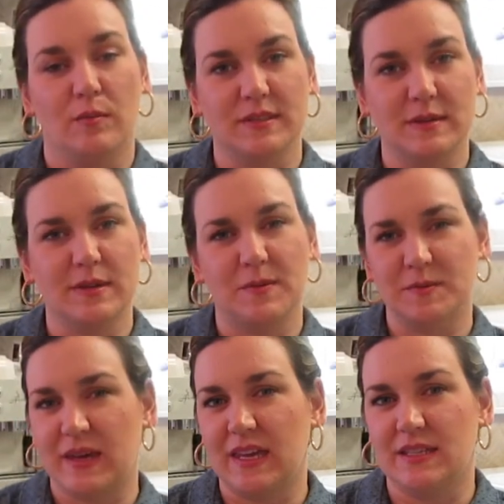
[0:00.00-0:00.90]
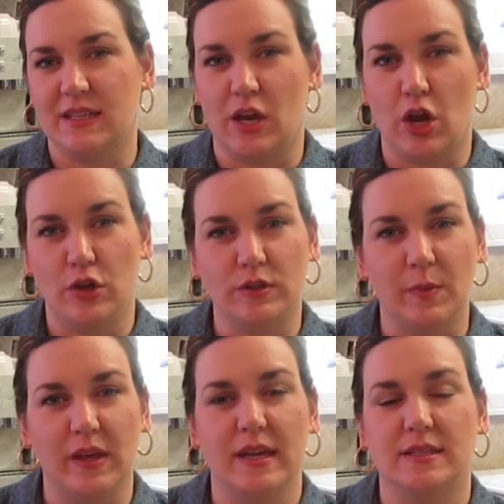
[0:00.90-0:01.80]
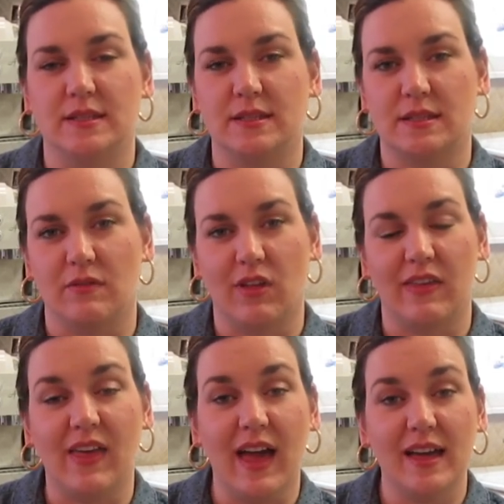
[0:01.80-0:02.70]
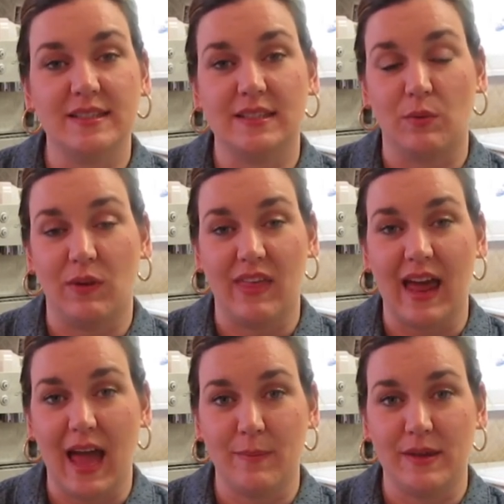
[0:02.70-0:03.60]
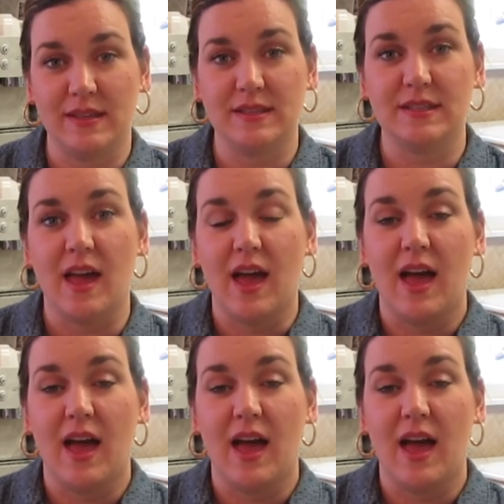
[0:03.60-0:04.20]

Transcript: Sometimes my kids get nosebleeds and stuff like that, so when that happens,